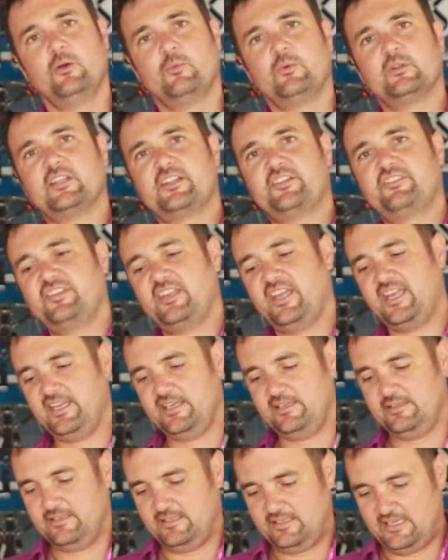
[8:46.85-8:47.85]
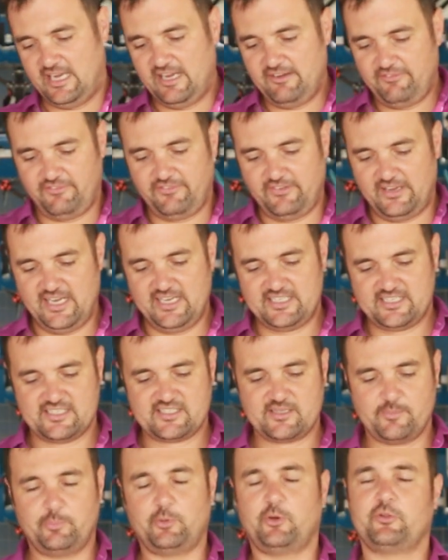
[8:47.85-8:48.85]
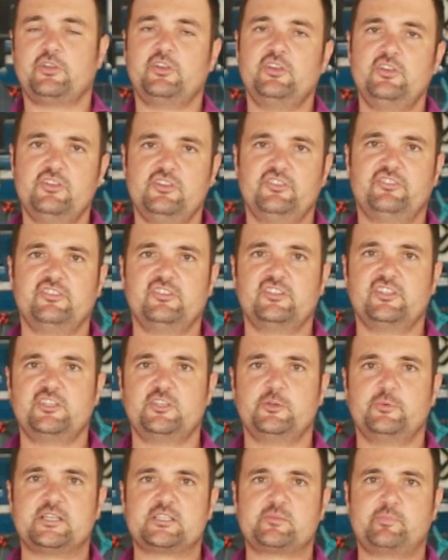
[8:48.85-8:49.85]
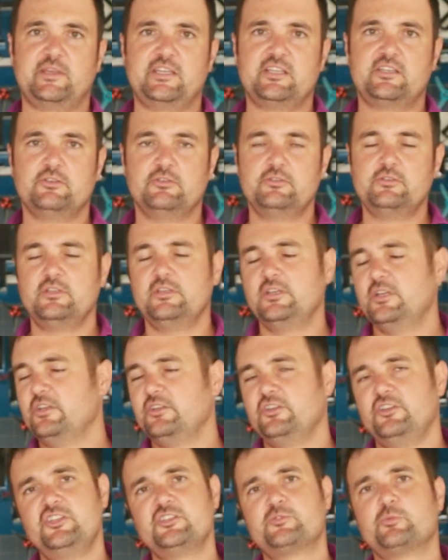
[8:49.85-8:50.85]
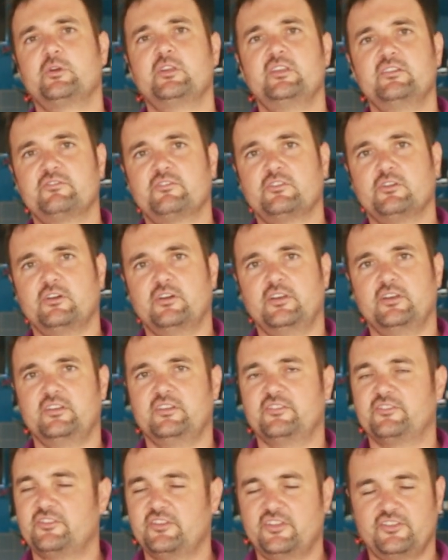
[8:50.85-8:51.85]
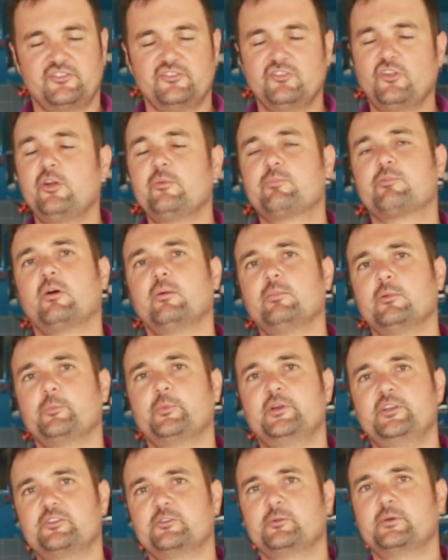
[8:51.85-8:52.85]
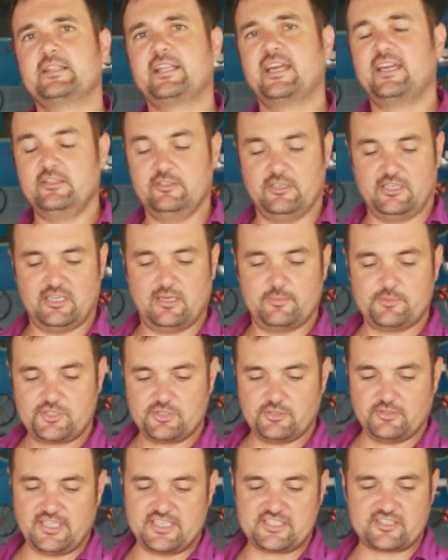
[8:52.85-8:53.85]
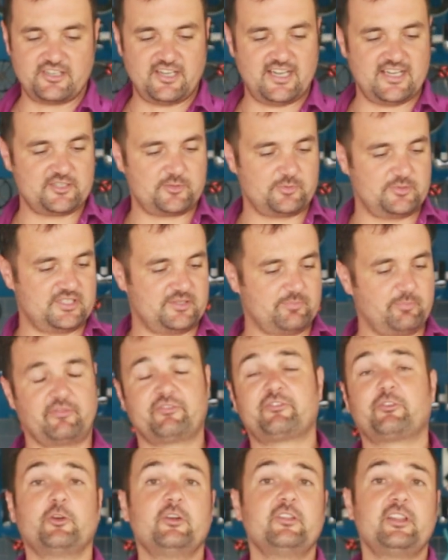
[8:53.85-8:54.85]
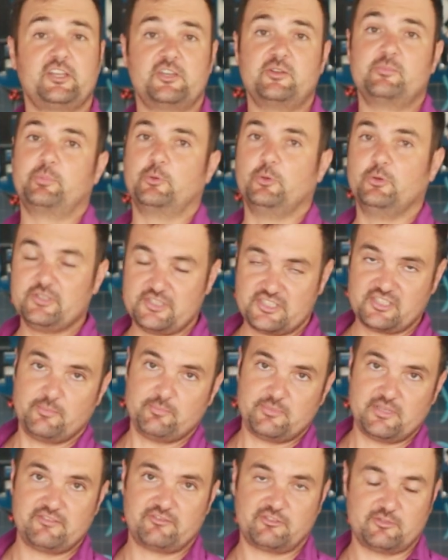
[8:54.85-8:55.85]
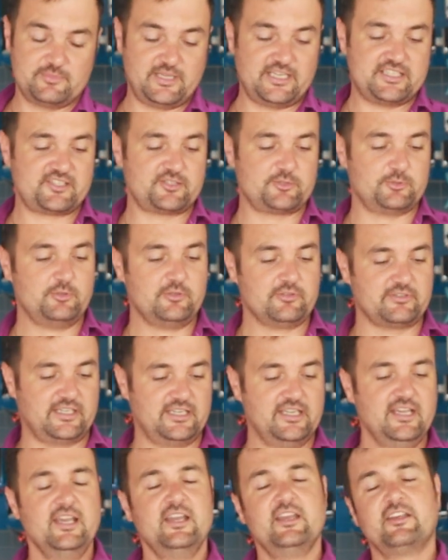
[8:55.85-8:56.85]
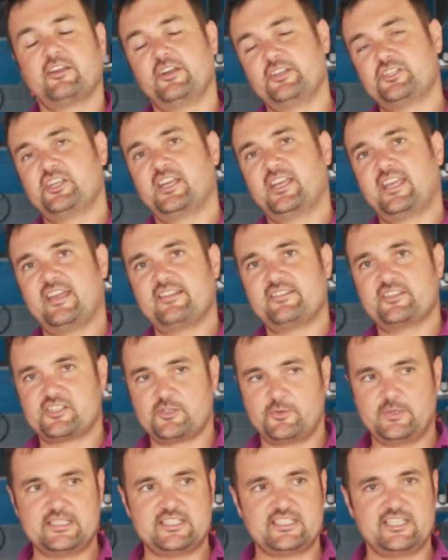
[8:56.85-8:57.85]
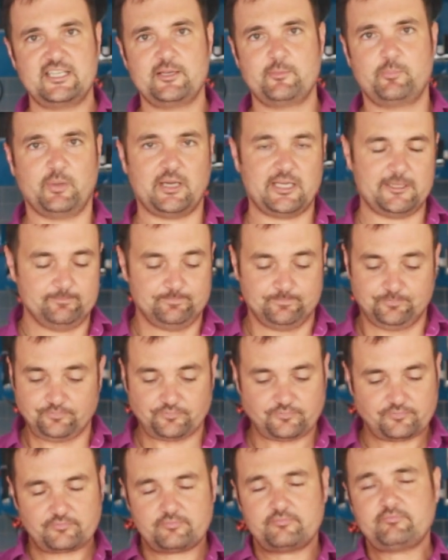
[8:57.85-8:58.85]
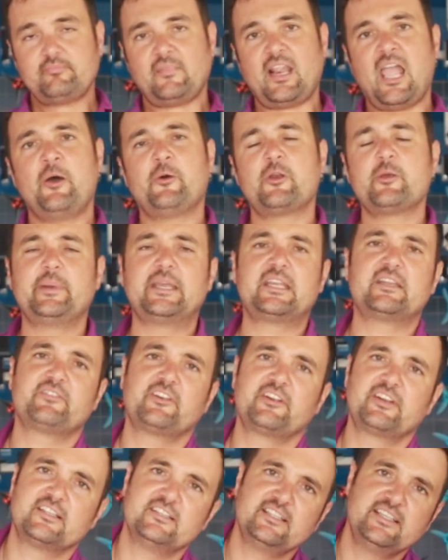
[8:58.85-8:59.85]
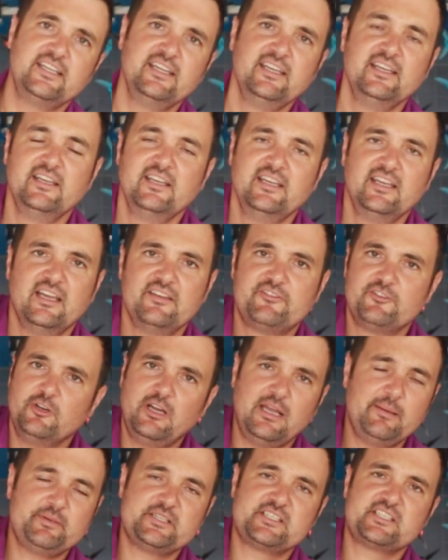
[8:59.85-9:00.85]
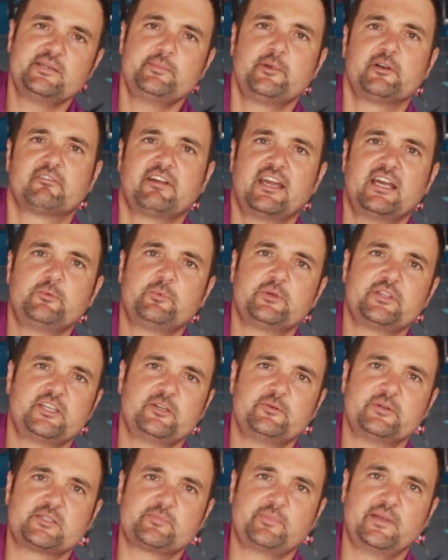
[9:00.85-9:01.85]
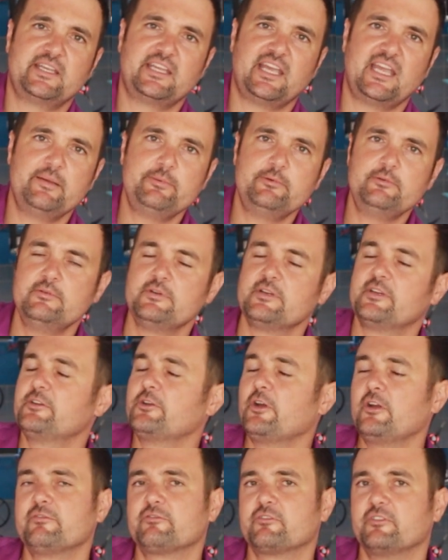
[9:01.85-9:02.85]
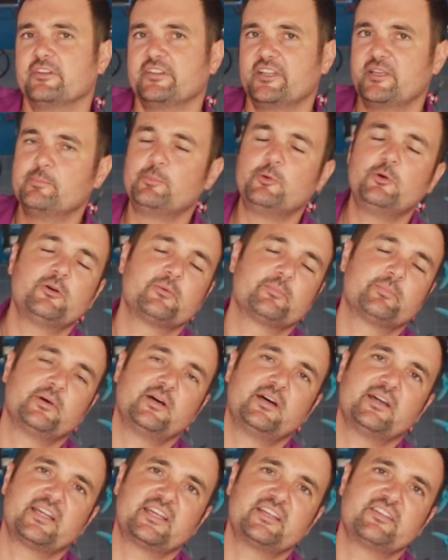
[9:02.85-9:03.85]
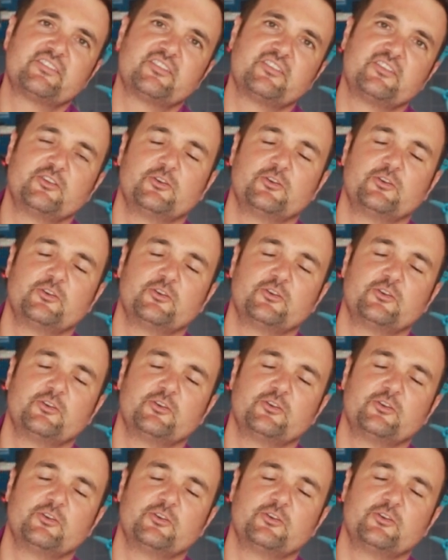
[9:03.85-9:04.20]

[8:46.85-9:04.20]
Well, I'd say if it doesn't bother you using the USB cord, use what you've got. There's, there's, no problem when doing that. Look, and I'm sure these guys would prefer that you bought something from their store and go check out the squid stick, but I want to make it very clear if you're happy simming around with a USB cable, go for it. The important part is